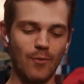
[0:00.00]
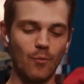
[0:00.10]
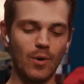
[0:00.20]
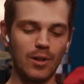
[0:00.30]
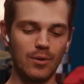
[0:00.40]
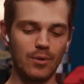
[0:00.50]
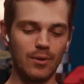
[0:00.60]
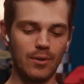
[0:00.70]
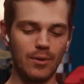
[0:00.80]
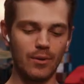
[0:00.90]

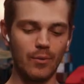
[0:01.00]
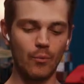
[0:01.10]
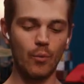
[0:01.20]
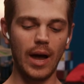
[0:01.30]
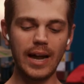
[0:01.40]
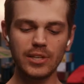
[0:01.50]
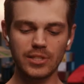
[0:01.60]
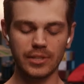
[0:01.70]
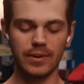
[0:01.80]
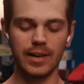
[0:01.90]
Well, what I
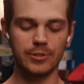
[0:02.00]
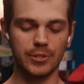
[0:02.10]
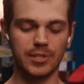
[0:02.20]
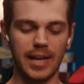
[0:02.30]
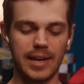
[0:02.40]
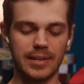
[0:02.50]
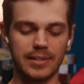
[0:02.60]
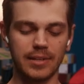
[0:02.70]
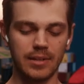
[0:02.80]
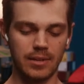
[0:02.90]
just don't
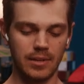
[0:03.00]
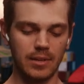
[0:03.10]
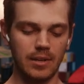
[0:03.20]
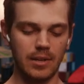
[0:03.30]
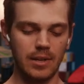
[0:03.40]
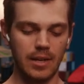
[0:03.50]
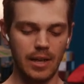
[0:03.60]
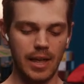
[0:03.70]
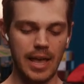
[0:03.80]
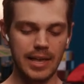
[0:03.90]
understand
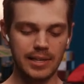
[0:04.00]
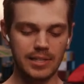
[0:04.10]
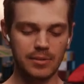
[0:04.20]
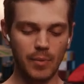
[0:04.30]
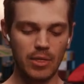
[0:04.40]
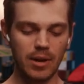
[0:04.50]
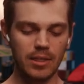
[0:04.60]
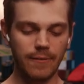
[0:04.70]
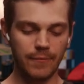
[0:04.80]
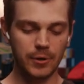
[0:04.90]
is we look
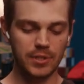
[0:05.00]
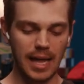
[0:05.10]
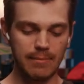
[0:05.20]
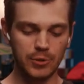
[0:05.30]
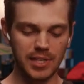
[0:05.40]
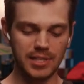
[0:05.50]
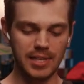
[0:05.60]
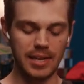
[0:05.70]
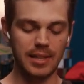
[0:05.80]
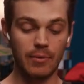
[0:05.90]
at the first
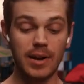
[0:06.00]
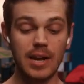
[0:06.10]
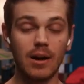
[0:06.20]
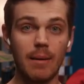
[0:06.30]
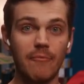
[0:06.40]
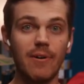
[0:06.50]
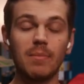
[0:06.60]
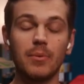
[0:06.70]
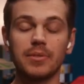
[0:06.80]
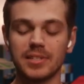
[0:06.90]
MGC. Like right now, I'm
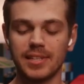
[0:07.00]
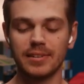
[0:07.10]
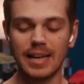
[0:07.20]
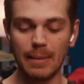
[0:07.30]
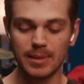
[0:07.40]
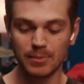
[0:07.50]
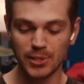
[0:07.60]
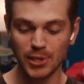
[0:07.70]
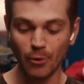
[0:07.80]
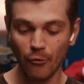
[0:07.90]
fumbling with the center cap because I'm
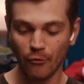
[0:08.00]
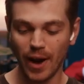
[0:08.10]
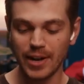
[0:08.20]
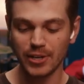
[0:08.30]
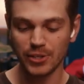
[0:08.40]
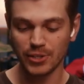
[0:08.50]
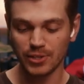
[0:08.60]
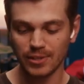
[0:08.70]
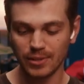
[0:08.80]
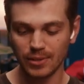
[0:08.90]
so afraid to
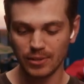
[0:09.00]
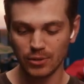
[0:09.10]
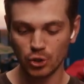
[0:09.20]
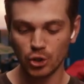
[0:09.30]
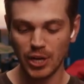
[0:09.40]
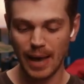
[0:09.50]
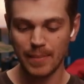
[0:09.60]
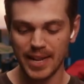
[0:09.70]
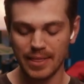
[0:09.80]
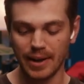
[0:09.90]
just
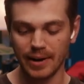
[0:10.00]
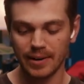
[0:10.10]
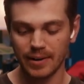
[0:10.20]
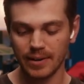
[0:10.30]
jam it in there.